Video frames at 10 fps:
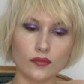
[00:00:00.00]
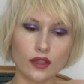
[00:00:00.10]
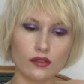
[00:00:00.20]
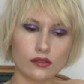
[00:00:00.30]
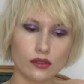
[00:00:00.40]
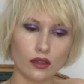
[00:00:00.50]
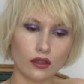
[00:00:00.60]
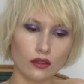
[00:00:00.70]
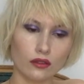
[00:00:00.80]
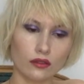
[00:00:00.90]

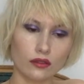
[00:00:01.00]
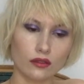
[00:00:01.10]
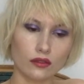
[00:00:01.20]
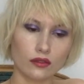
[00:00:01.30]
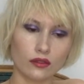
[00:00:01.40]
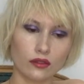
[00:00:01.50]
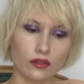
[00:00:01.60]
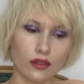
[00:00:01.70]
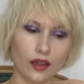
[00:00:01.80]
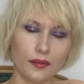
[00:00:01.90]
So
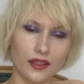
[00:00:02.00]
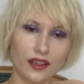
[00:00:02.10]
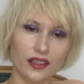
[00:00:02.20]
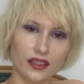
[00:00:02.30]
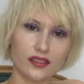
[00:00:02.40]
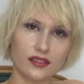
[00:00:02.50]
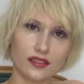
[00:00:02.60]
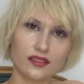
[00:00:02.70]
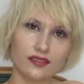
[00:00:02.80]
I'm an artist.